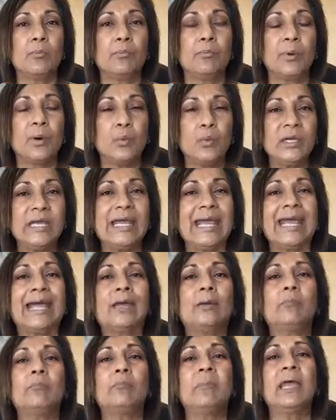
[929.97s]
But we
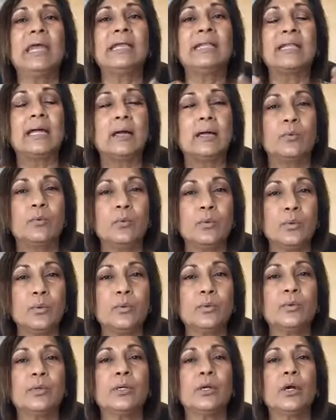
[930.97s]
can't make that
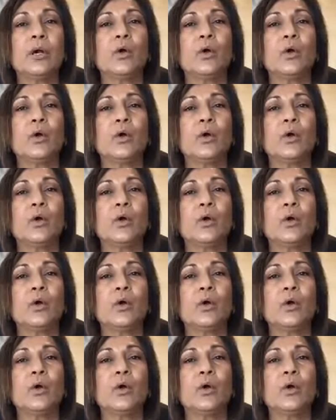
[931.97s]
wound